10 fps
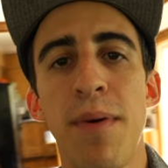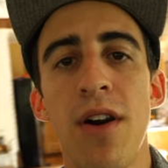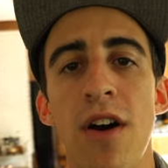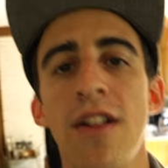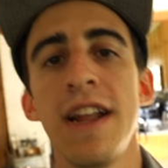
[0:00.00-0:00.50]

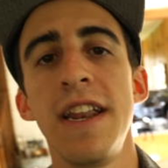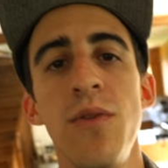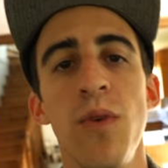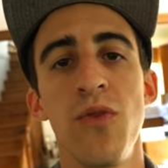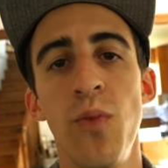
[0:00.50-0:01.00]
part, all I
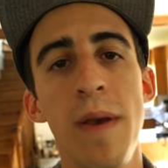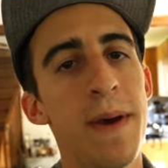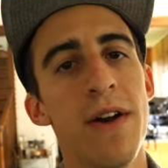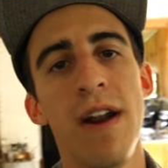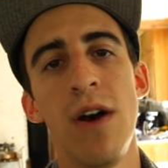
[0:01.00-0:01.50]
did was whip
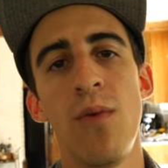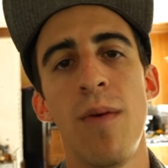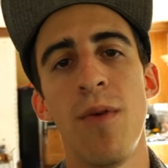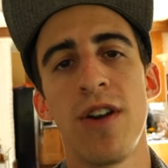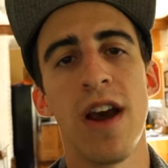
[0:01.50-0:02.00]
it around
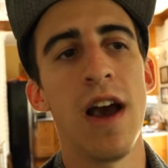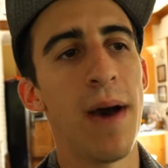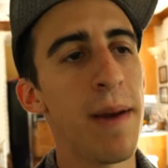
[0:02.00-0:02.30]
one more time.